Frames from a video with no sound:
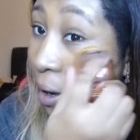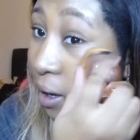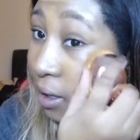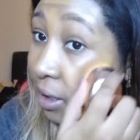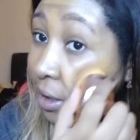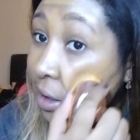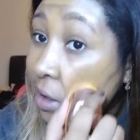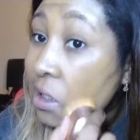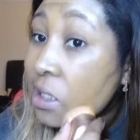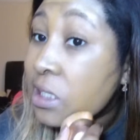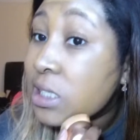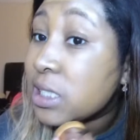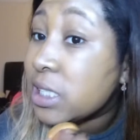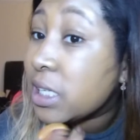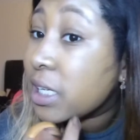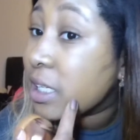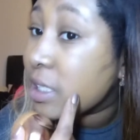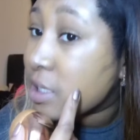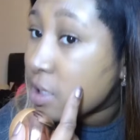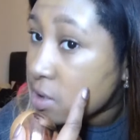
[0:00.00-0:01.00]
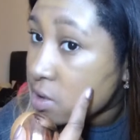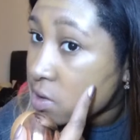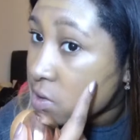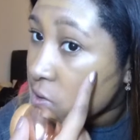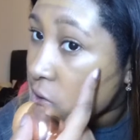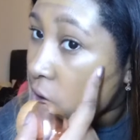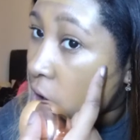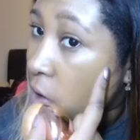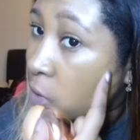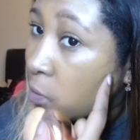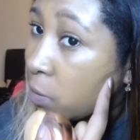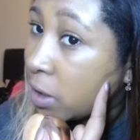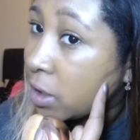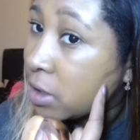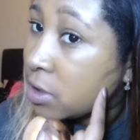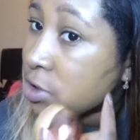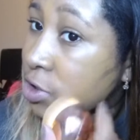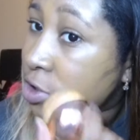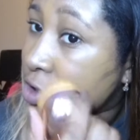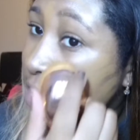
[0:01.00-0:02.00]
And I can see it does look
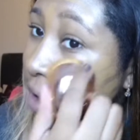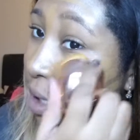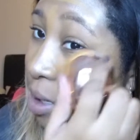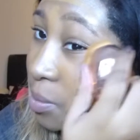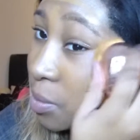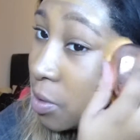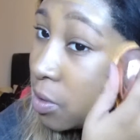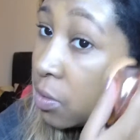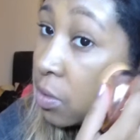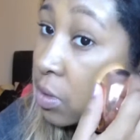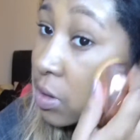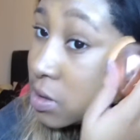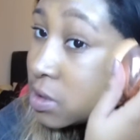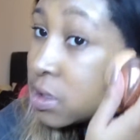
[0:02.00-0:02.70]
orange there, but